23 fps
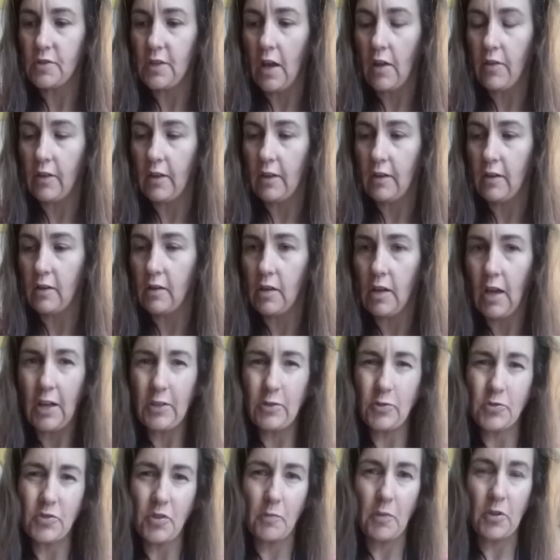Now that I
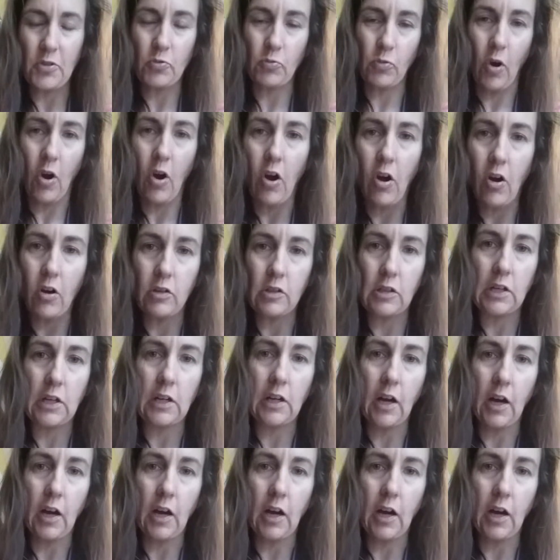do so much raw